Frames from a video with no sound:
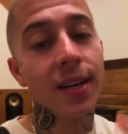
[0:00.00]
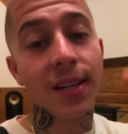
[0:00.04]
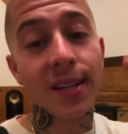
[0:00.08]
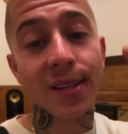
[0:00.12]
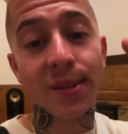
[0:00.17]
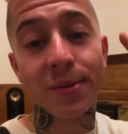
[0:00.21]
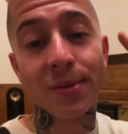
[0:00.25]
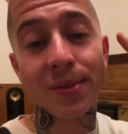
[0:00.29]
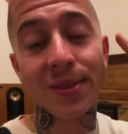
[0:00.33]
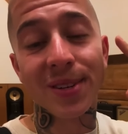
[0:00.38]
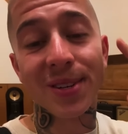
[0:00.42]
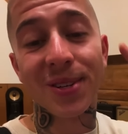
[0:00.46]
This
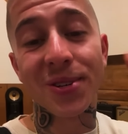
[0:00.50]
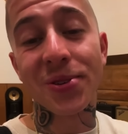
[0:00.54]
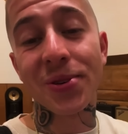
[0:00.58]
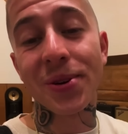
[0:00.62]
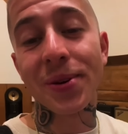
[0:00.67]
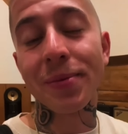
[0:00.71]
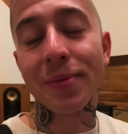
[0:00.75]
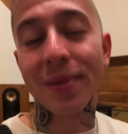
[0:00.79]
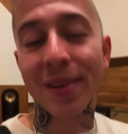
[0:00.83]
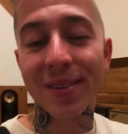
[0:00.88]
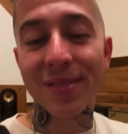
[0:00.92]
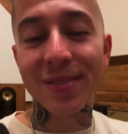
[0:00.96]
was a dream
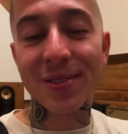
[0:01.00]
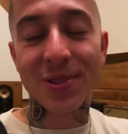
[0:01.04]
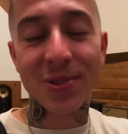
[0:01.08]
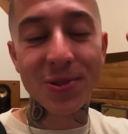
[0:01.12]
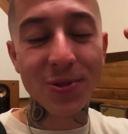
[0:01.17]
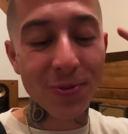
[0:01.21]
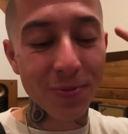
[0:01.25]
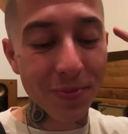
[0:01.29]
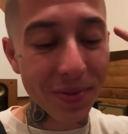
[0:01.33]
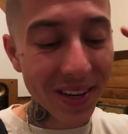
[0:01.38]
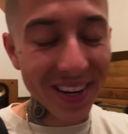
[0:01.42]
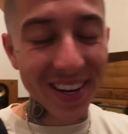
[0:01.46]
come true,
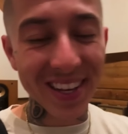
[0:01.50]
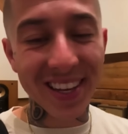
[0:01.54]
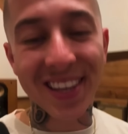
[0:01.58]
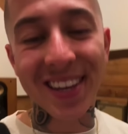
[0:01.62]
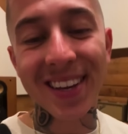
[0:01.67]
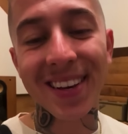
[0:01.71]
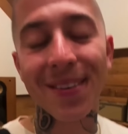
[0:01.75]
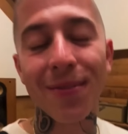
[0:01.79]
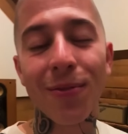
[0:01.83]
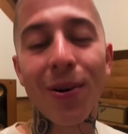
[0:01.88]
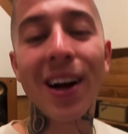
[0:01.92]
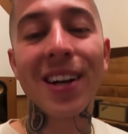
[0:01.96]
being a kid,
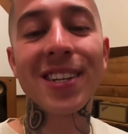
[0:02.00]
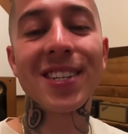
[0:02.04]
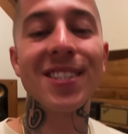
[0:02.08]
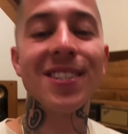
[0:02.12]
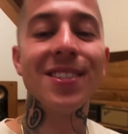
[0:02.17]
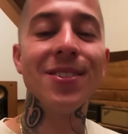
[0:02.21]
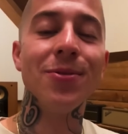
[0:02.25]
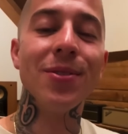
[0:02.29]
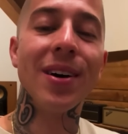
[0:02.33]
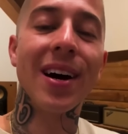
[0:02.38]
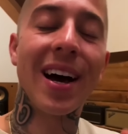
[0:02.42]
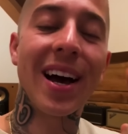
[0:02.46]
watching
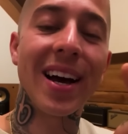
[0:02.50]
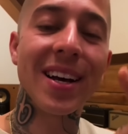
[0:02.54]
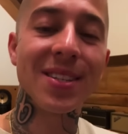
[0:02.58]
you in high